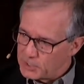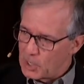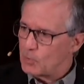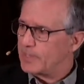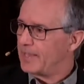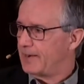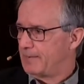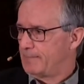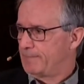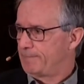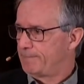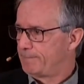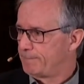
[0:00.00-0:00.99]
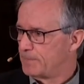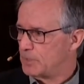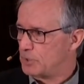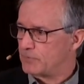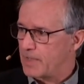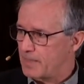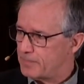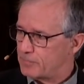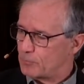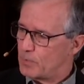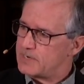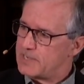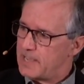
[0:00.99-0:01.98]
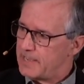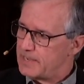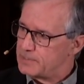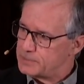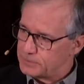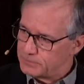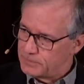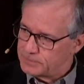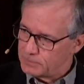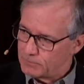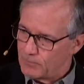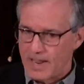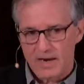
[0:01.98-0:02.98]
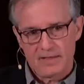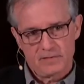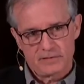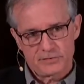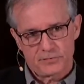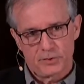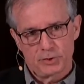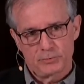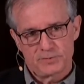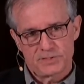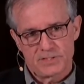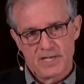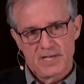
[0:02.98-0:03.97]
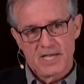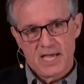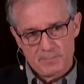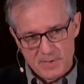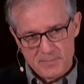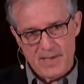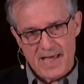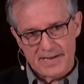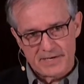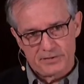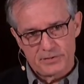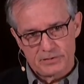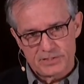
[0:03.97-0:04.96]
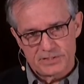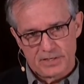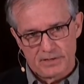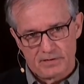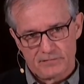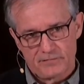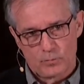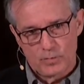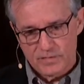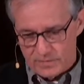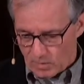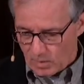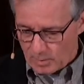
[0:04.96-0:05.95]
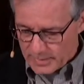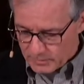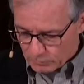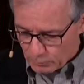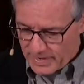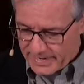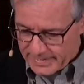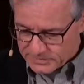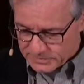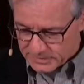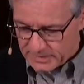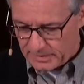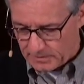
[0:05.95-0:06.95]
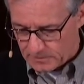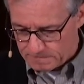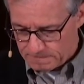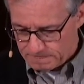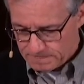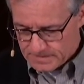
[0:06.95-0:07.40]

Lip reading: Go get him. You've got 3 days to rally the troops and be back here yourself with the army ready to go."